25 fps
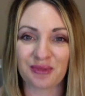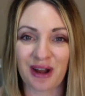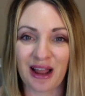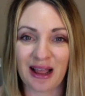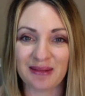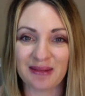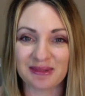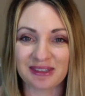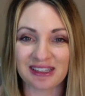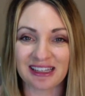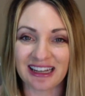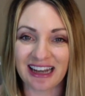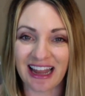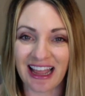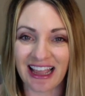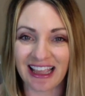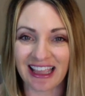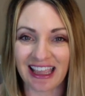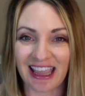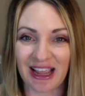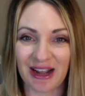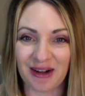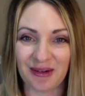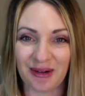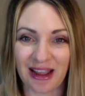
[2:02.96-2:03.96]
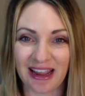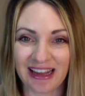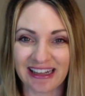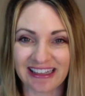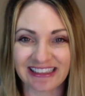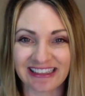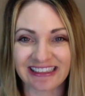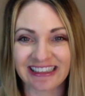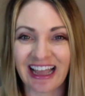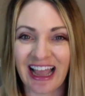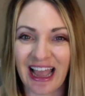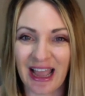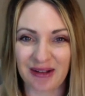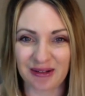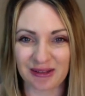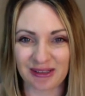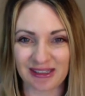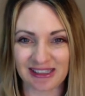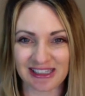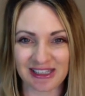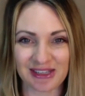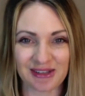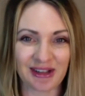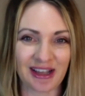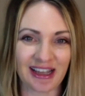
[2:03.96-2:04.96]
prompt, and I can't wait. I will
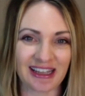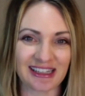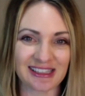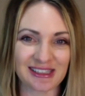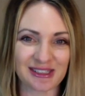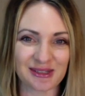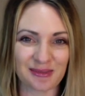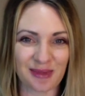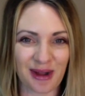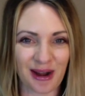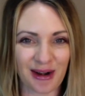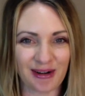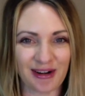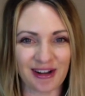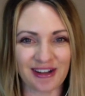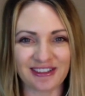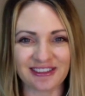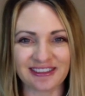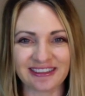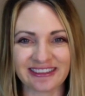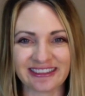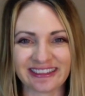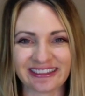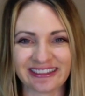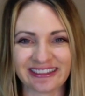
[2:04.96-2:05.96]
see you guys tomorrow.